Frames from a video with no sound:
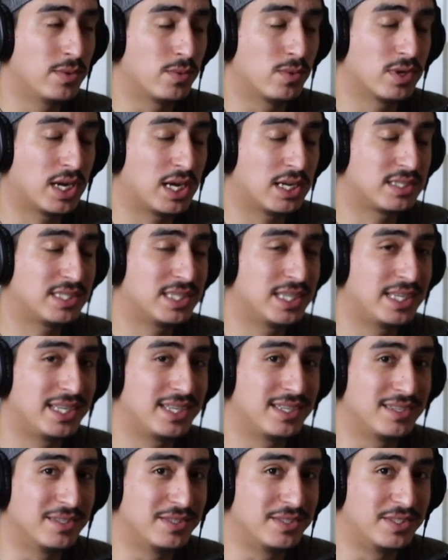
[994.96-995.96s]
we're not
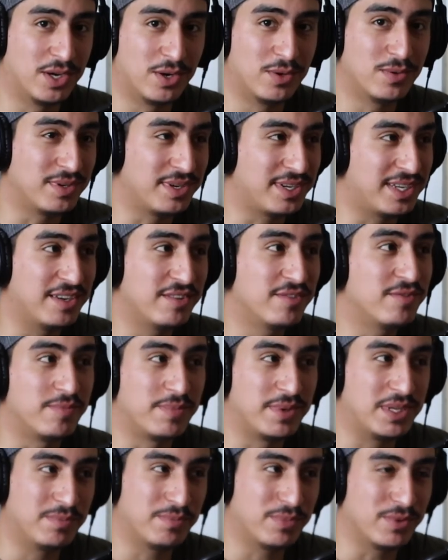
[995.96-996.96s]
saying don't give
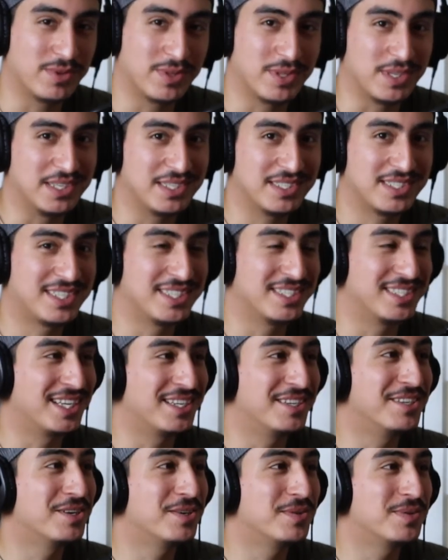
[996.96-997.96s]
people things, because I
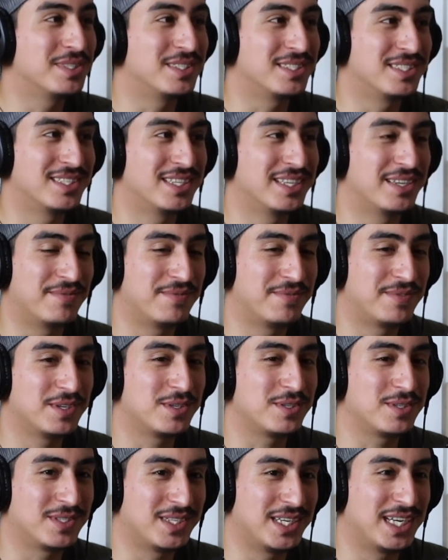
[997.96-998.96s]
know it
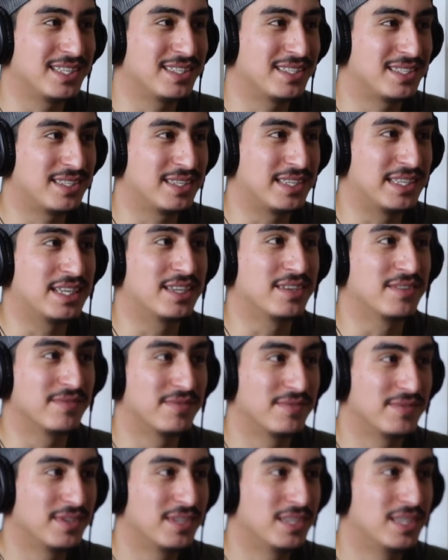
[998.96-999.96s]
feels nice to give.
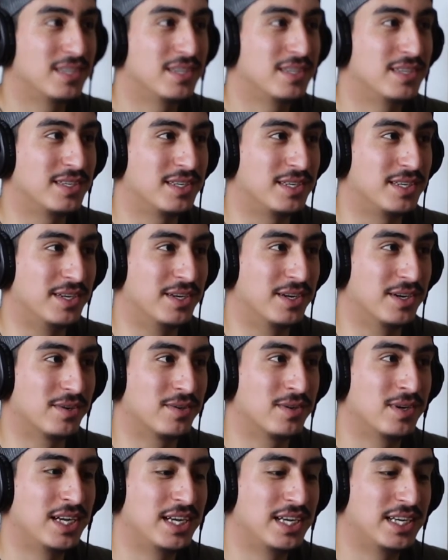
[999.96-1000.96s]

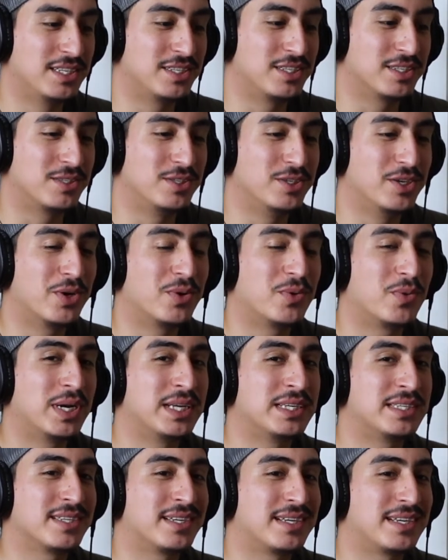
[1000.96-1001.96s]
Just know
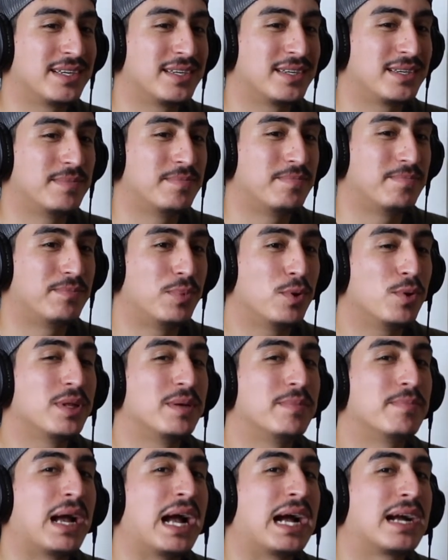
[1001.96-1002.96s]
when to pull
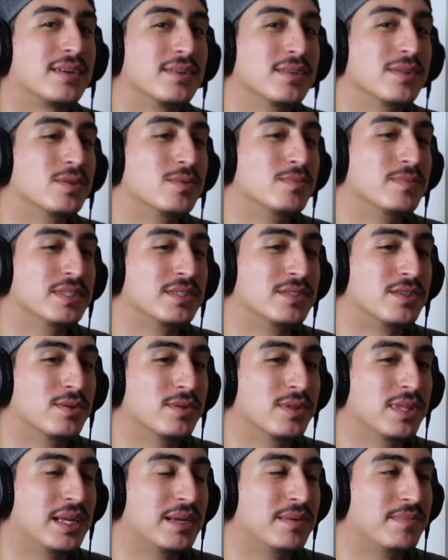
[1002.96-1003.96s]
it back a little bit.
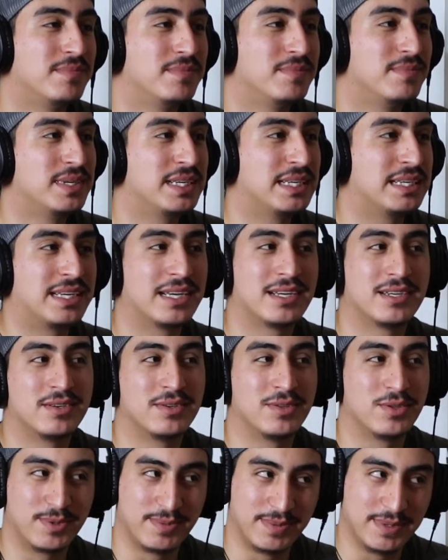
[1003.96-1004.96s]
Don't let it get a
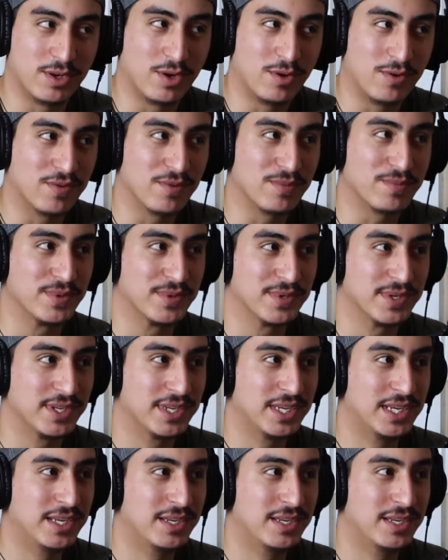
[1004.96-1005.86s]
little bit overboard.